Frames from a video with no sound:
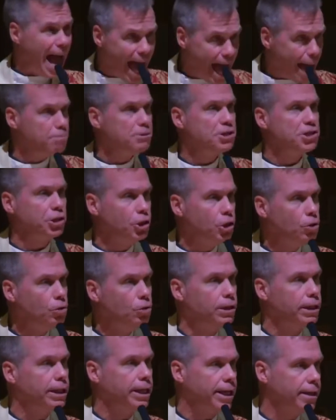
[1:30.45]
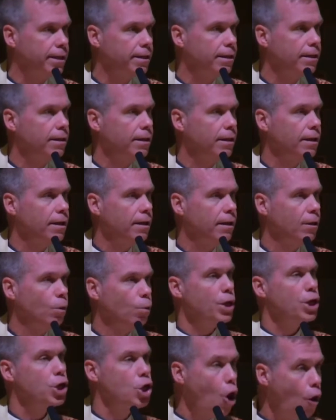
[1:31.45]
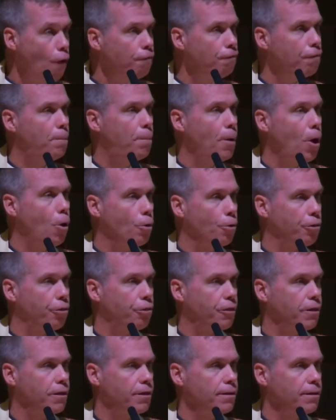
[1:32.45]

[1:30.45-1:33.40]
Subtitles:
Absolutely. We go for both.